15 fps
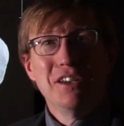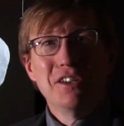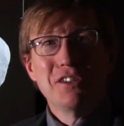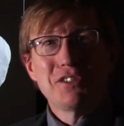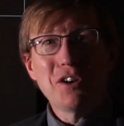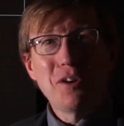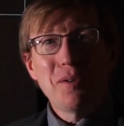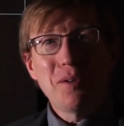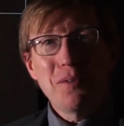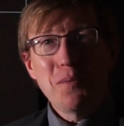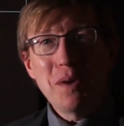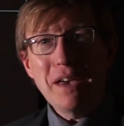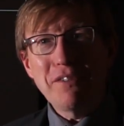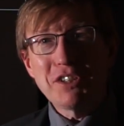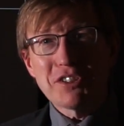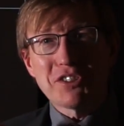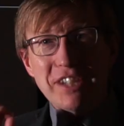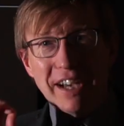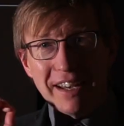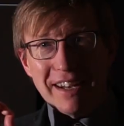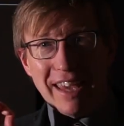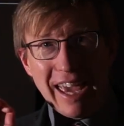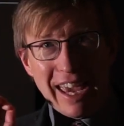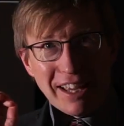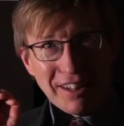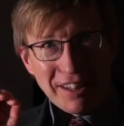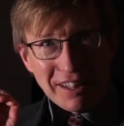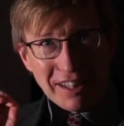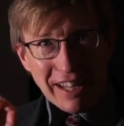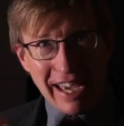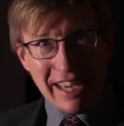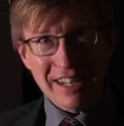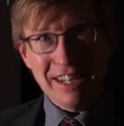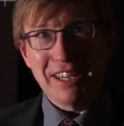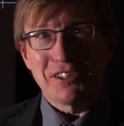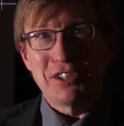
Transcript: So we have just done a lightning